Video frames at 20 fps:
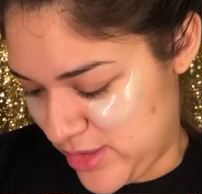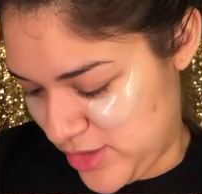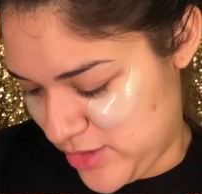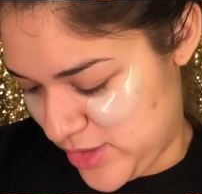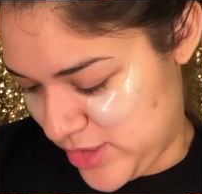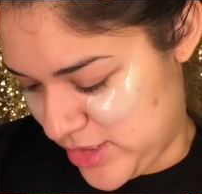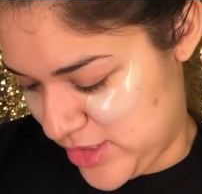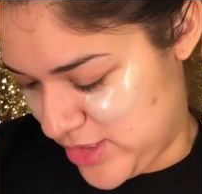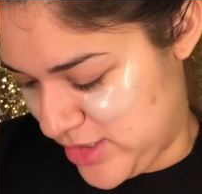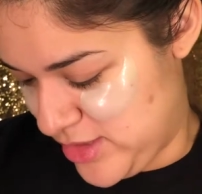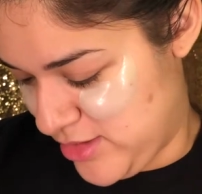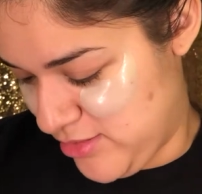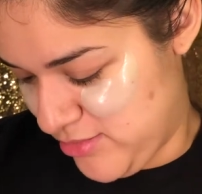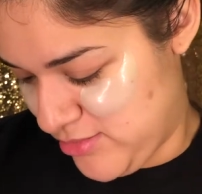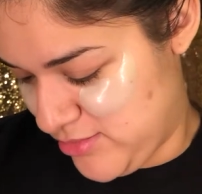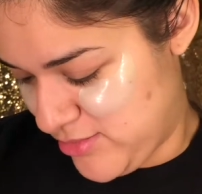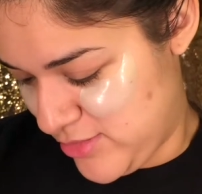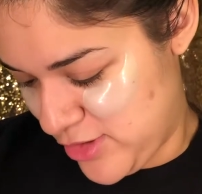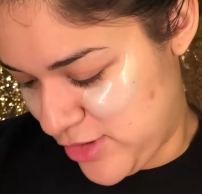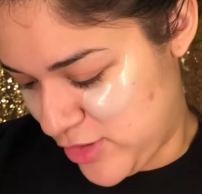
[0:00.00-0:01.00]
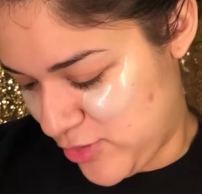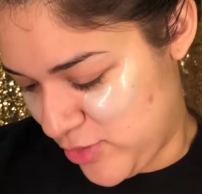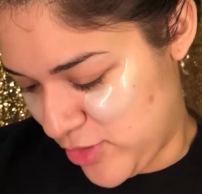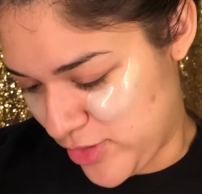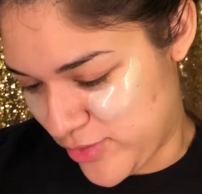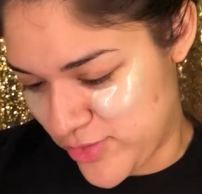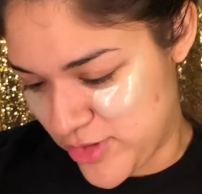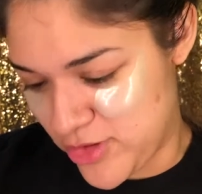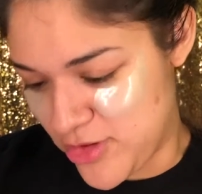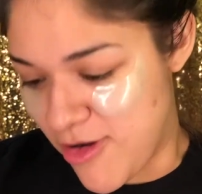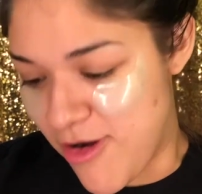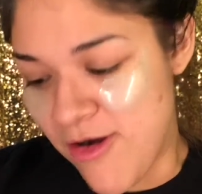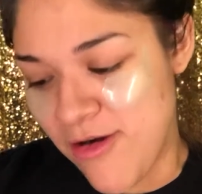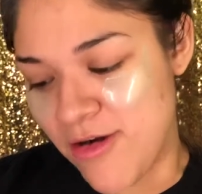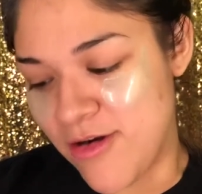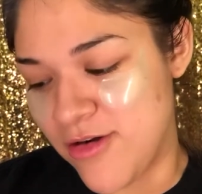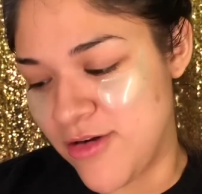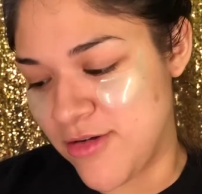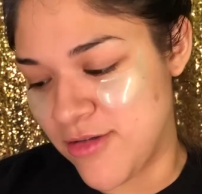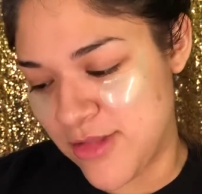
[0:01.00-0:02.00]
You could work with
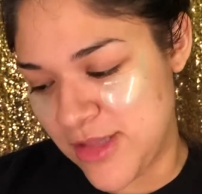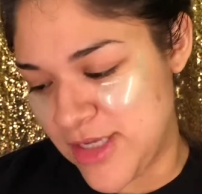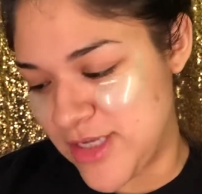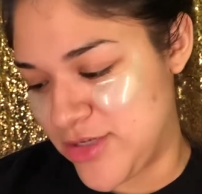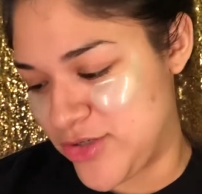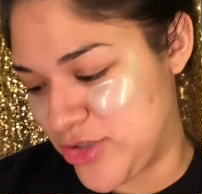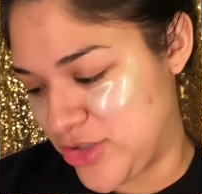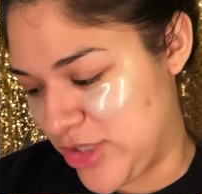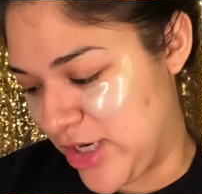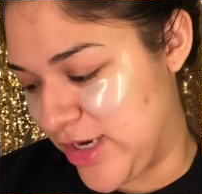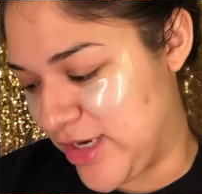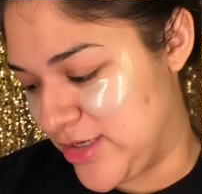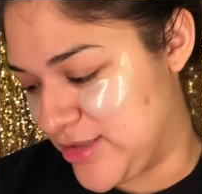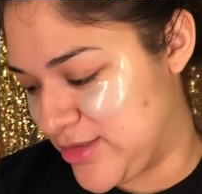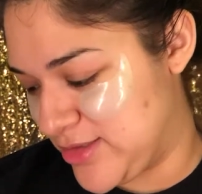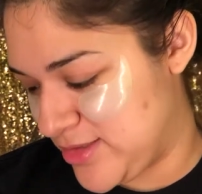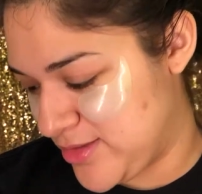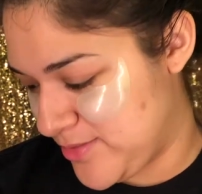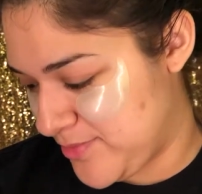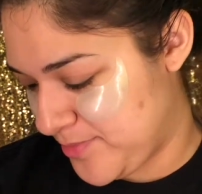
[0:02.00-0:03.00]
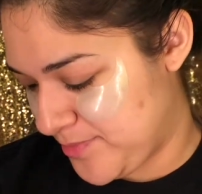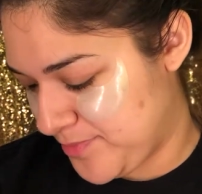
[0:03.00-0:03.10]
all these shades.